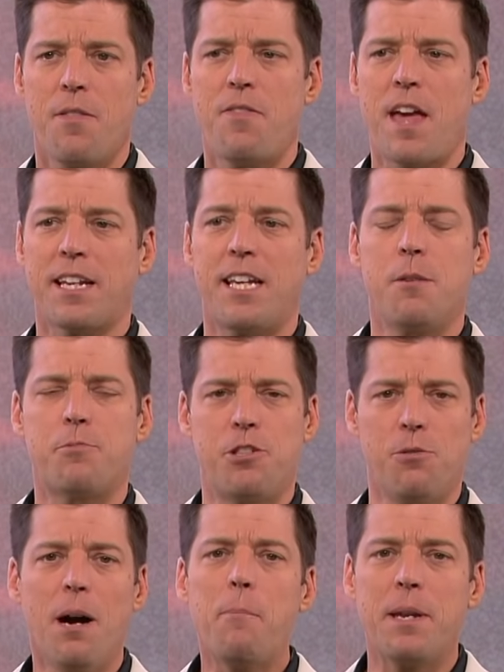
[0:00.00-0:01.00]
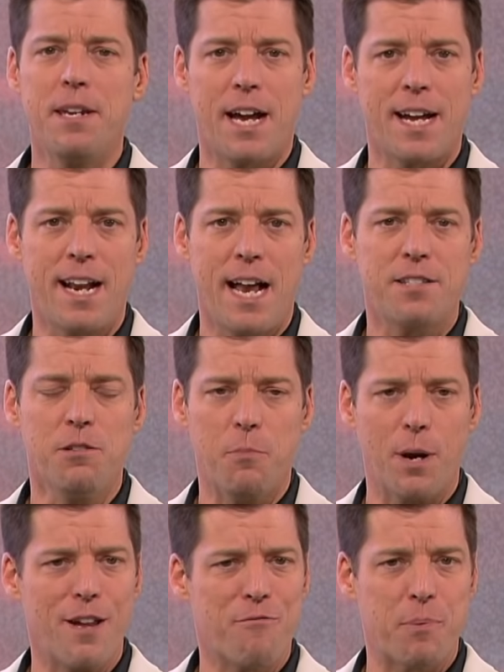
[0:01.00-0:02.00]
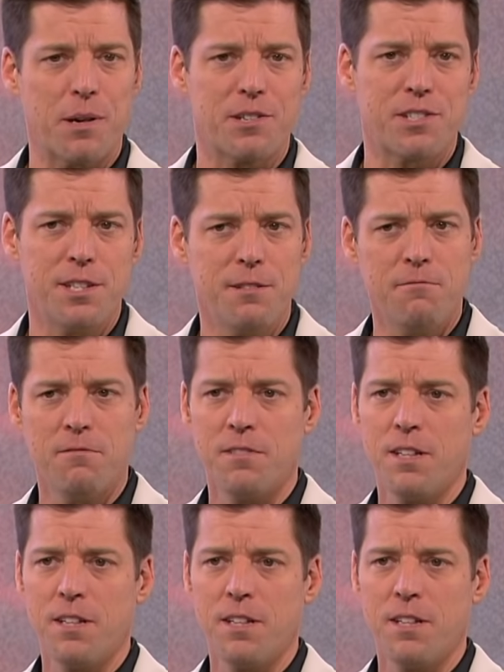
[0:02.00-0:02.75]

that keeps you up at night as a brave person,